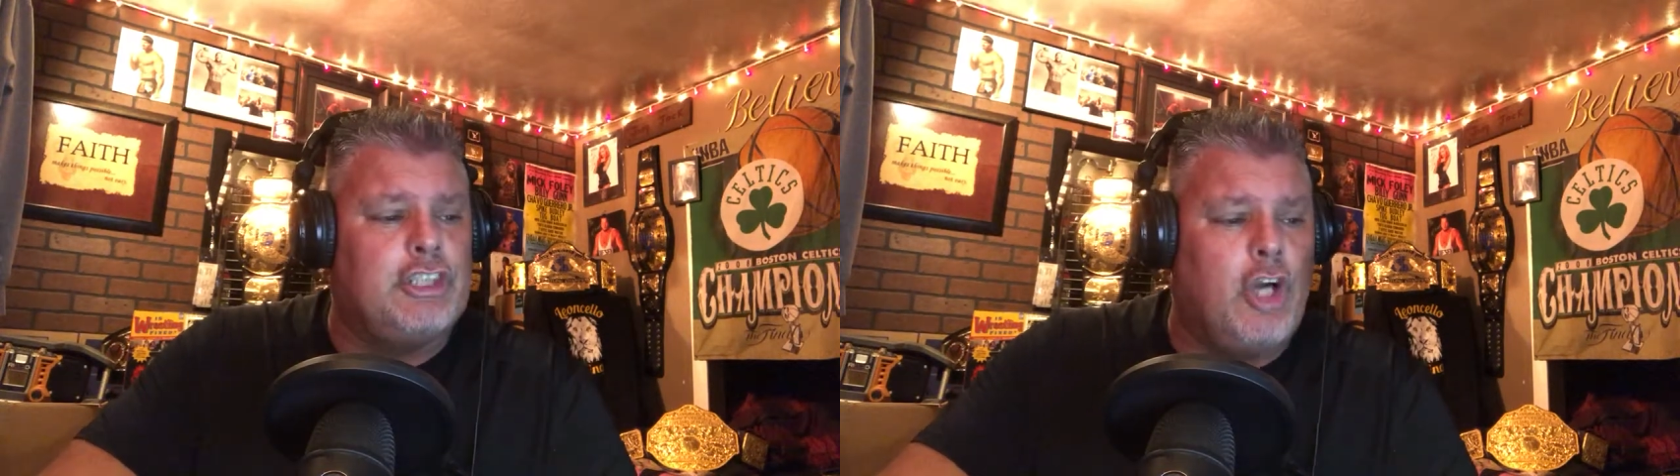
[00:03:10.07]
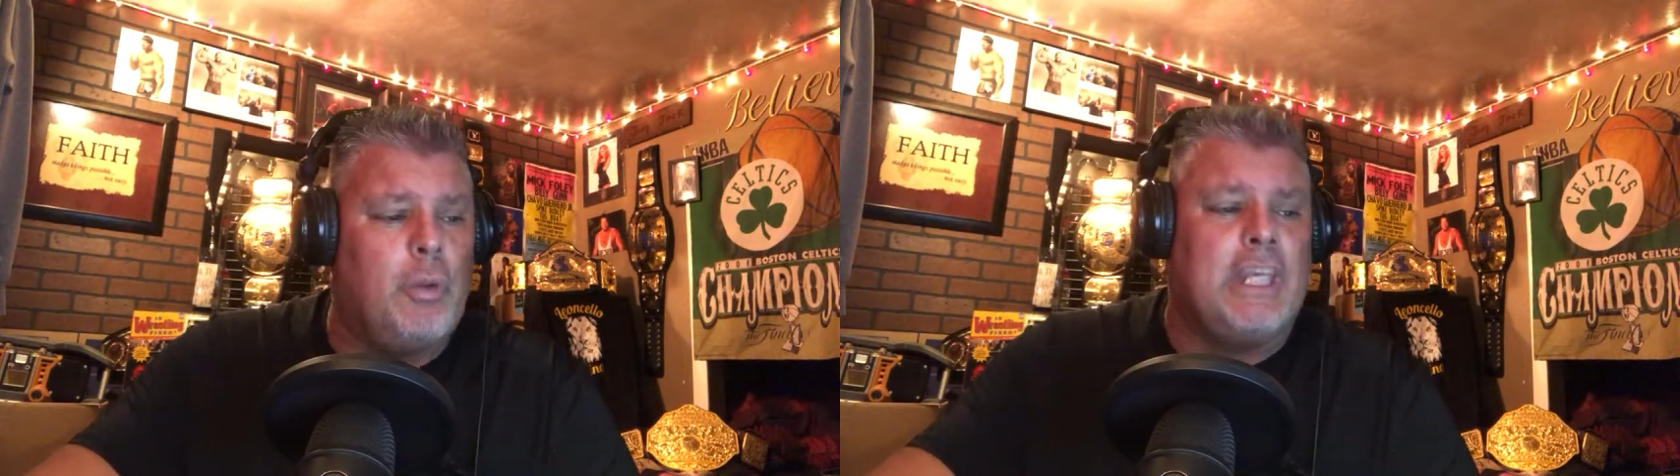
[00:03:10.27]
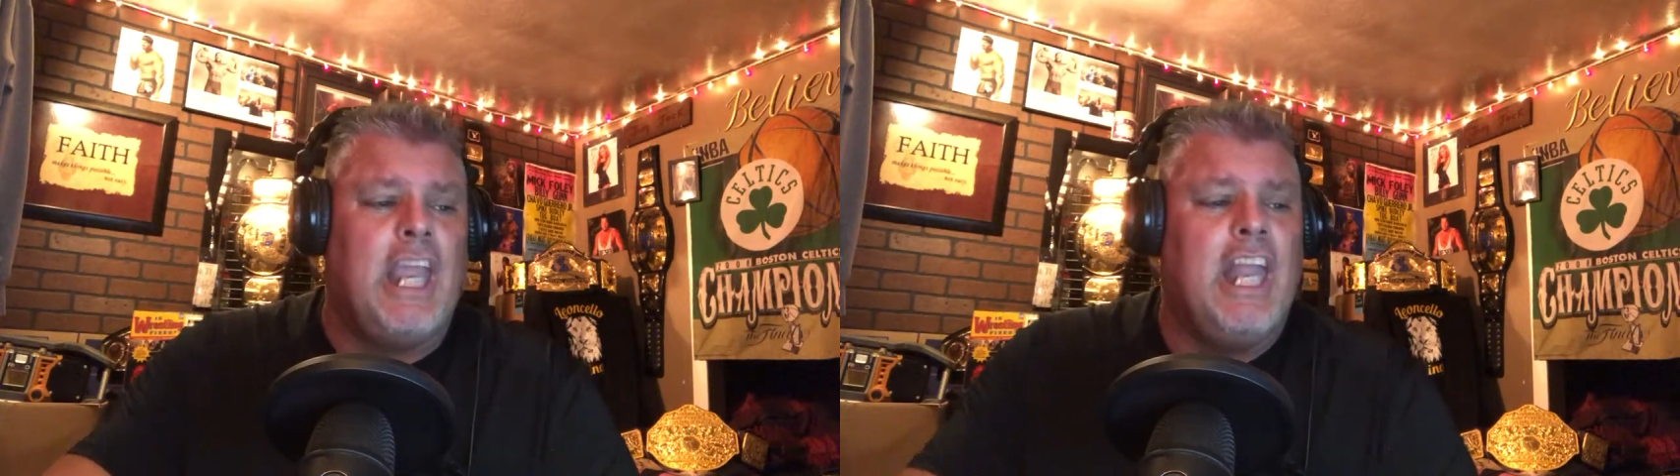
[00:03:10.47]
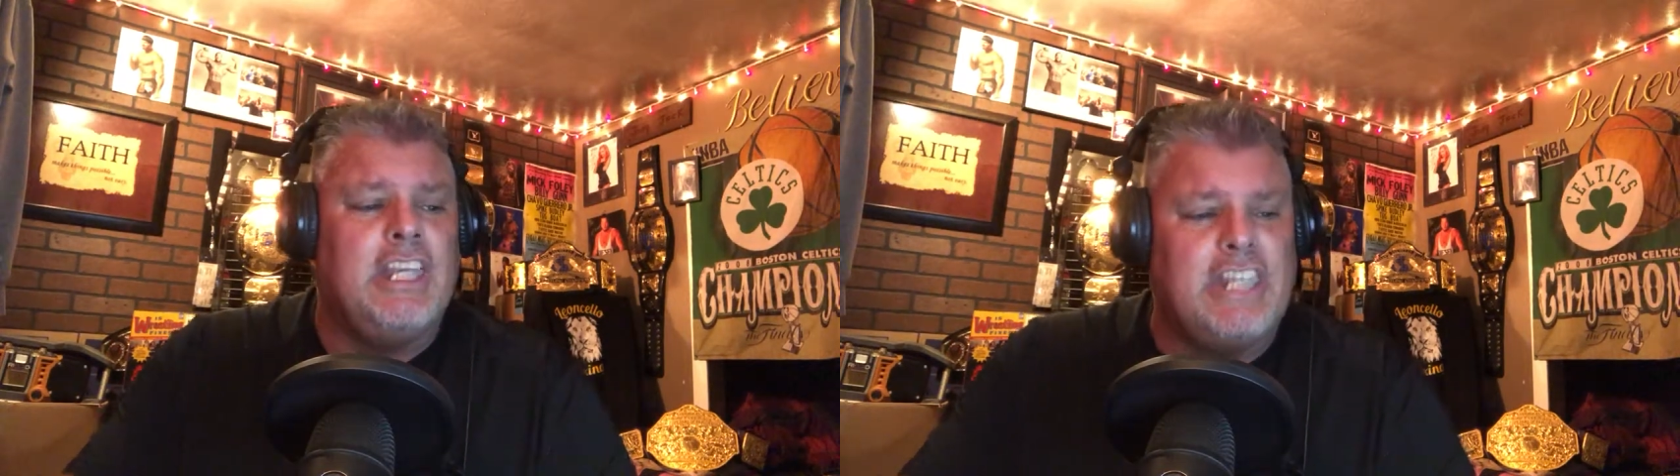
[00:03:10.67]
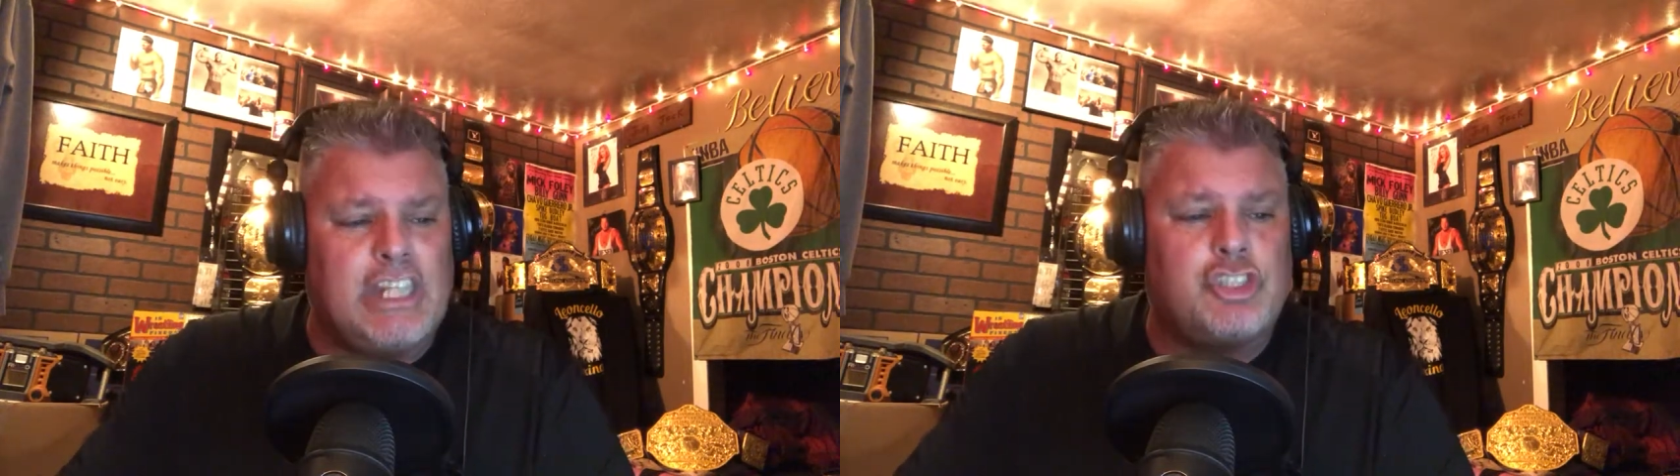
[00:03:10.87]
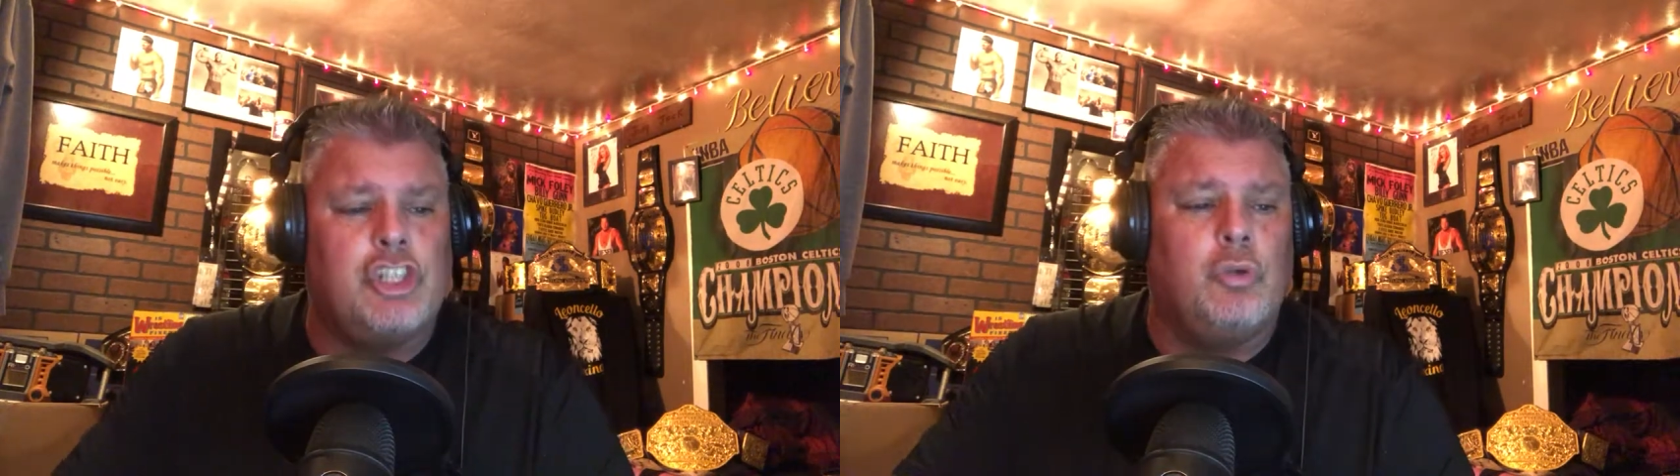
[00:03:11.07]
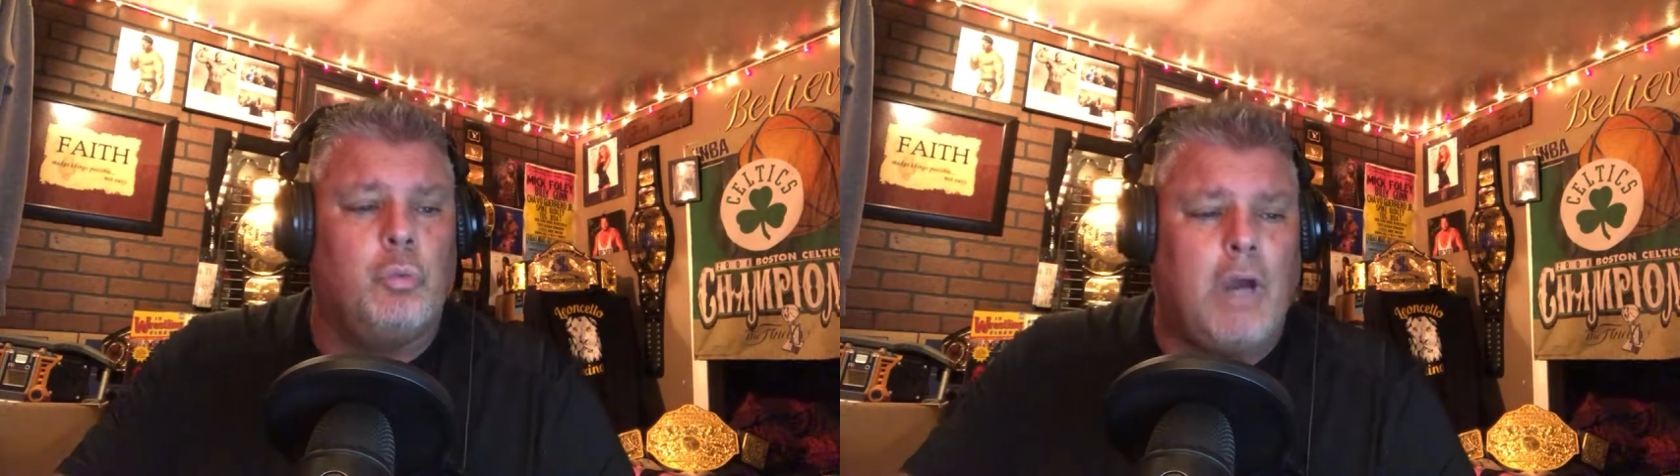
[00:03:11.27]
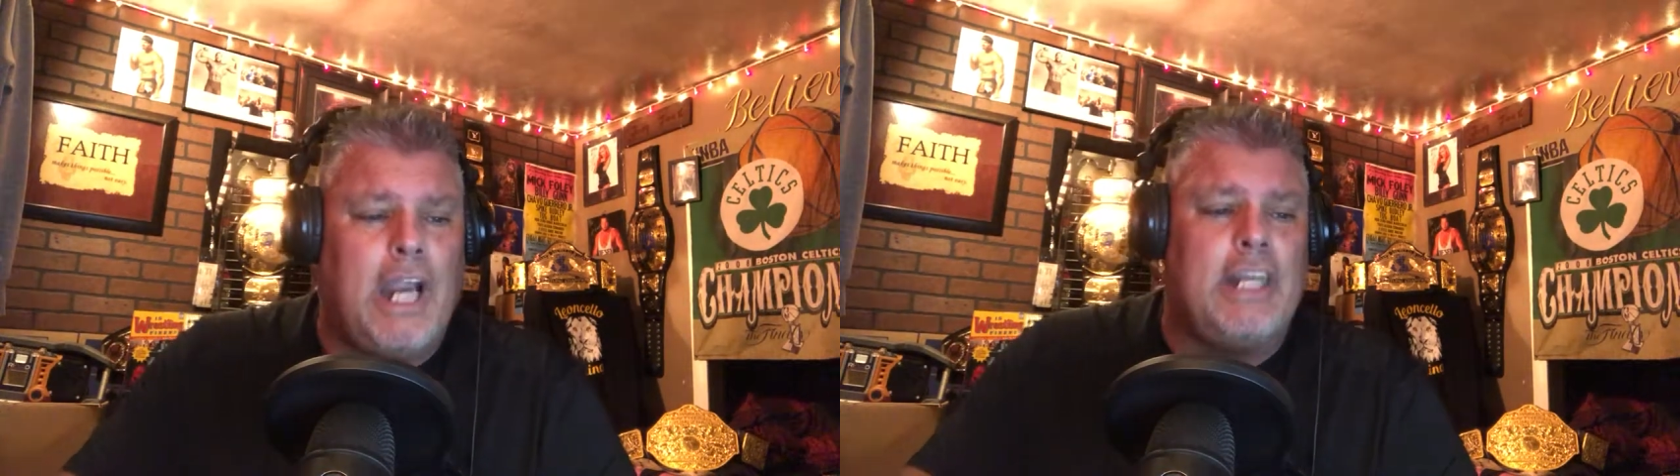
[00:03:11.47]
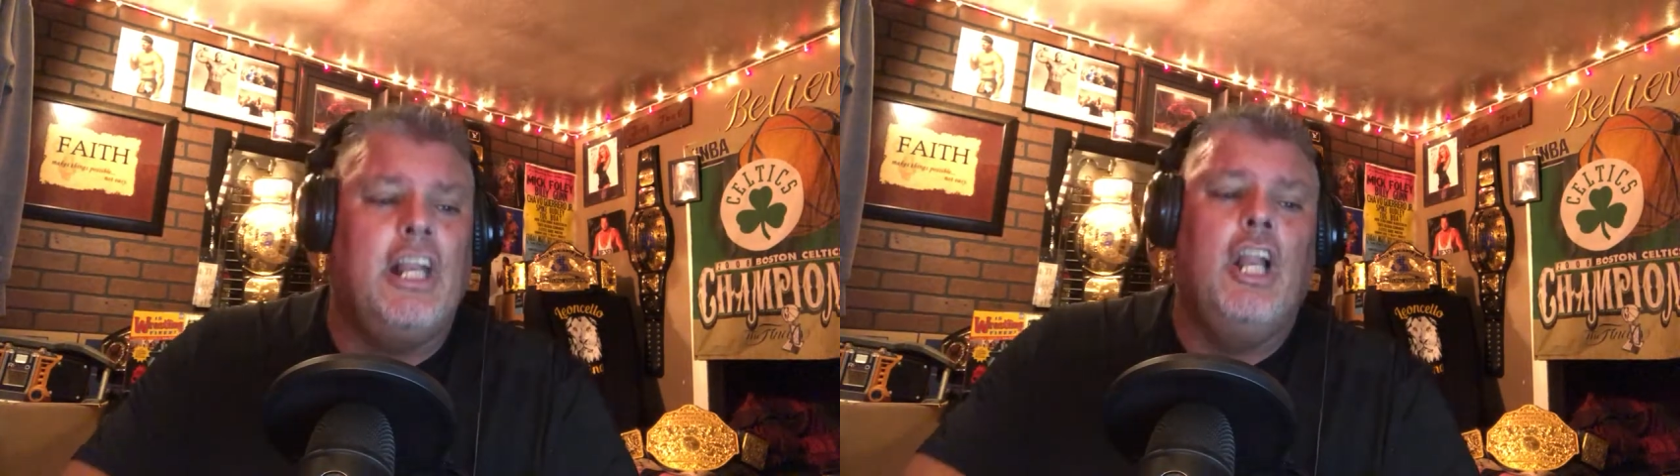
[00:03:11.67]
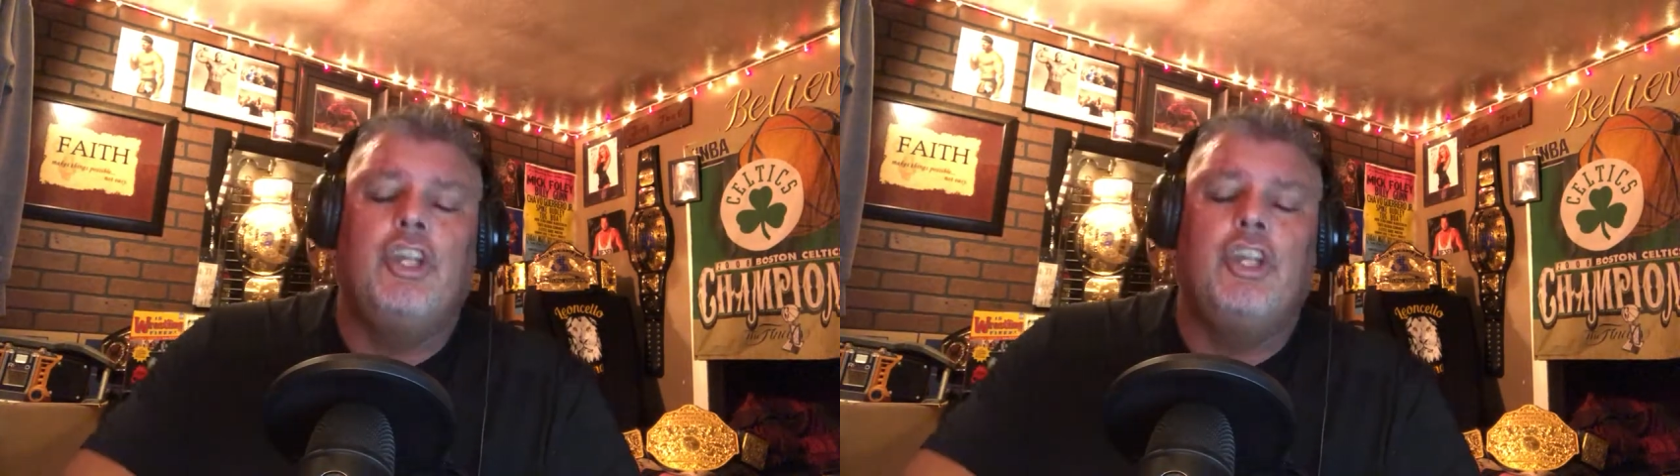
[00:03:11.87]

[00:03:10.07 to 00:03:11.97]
going nationwide.